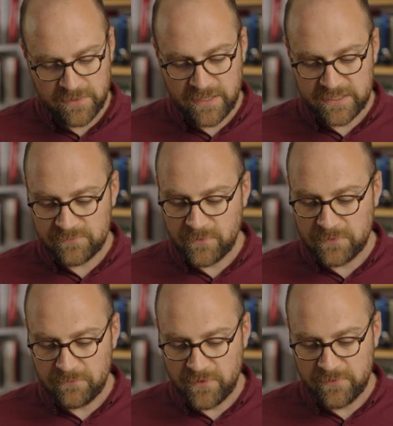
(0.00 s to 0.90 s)
That is what
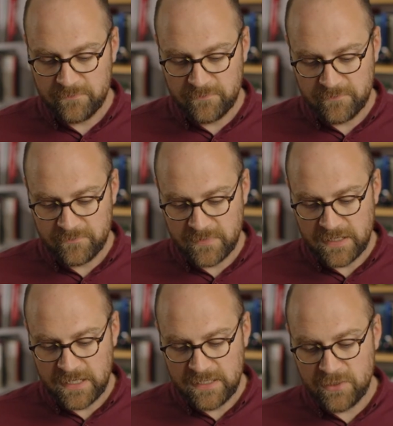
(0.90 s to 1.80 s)
we want.
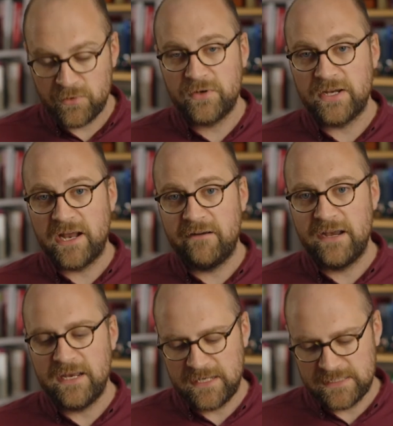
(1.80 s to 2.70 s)
In the
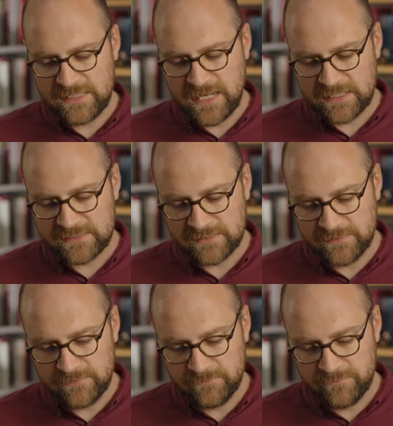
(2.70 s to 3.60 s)
ordinary is the
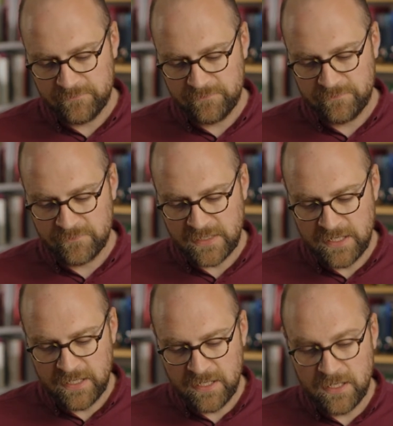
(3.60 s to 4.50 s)
excellent.
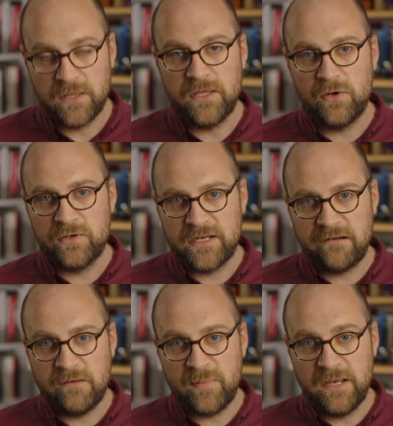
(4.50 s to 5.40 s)
The
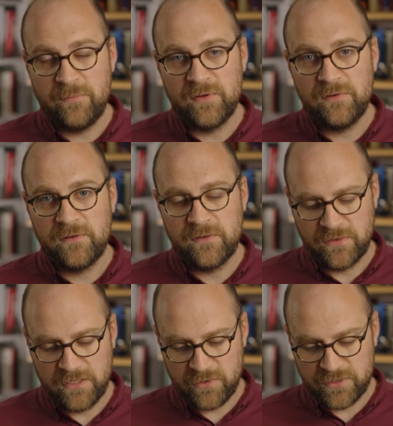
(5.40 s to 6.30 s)
ordinary people,
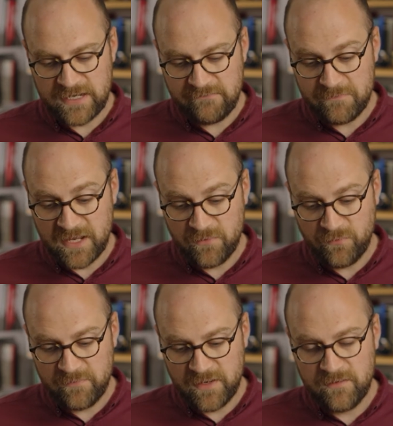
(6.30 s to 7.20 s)
the ordinary men and
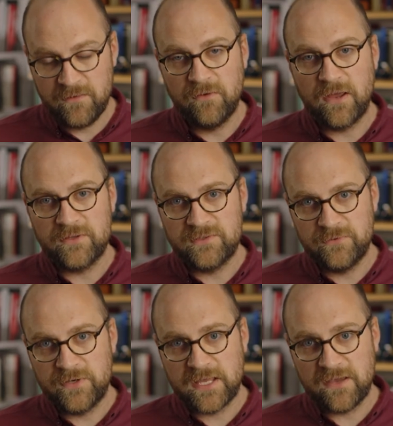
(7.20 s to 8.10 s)
women who go to
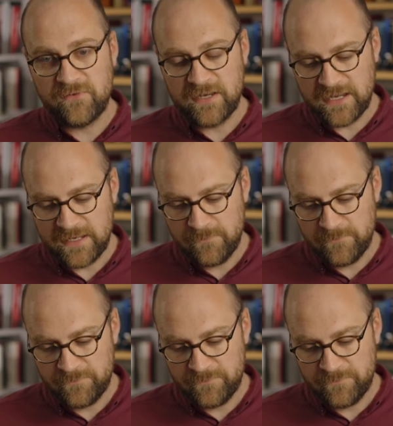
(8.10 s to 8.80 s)
work every day.